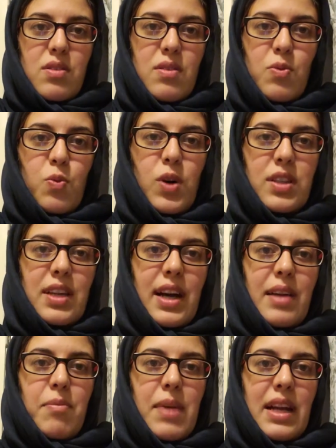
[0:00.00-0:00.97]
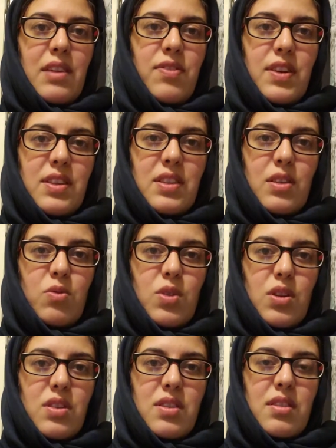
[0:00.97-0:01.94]
What I manifested
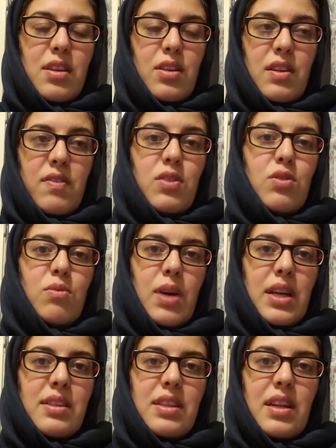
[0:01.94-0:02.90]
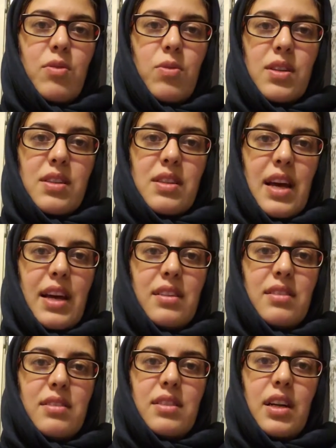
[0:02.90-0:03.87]
was, even to myself, was
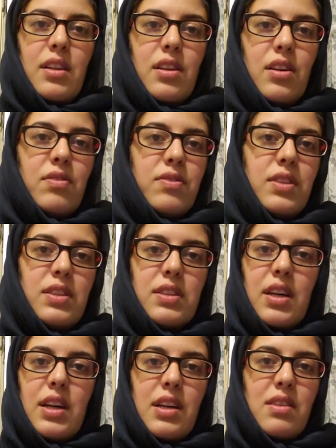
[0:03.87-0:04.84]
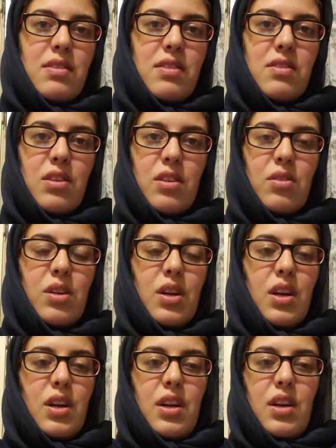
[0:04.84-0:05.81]
that I love these guys. These are
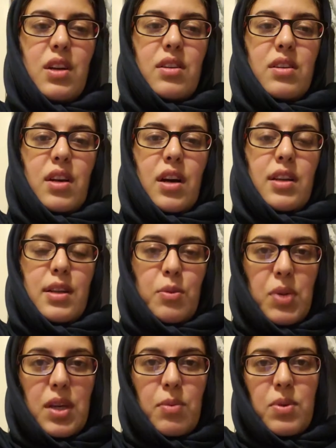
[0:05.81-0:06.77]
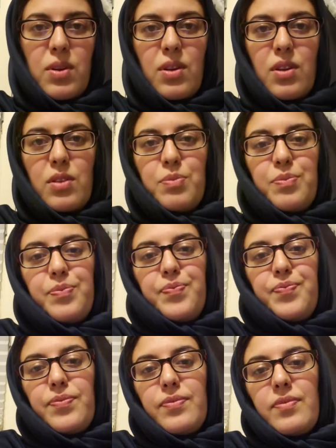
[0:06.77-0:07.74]
godly people.
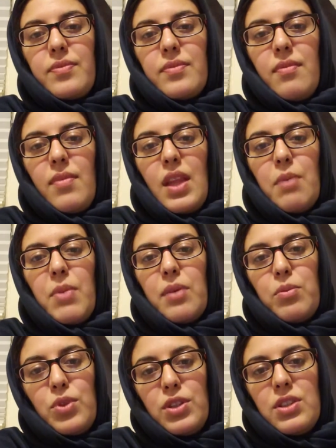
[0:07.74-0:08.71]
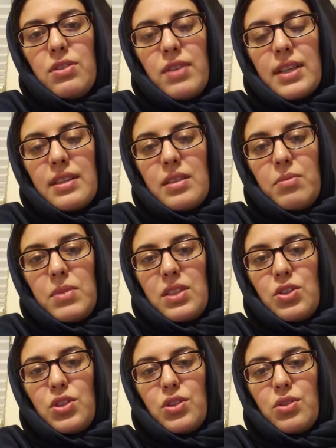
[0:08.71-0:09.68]
My book directed me
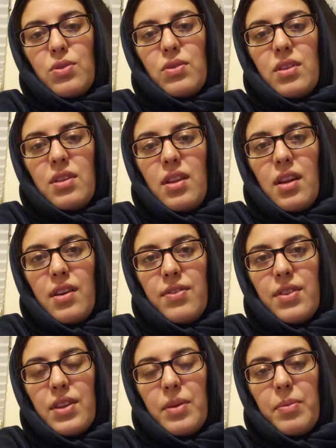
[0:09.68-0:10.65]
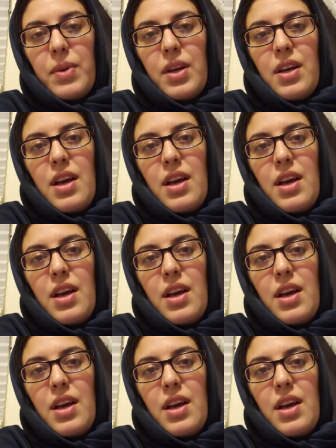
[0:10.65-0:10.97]
to love them.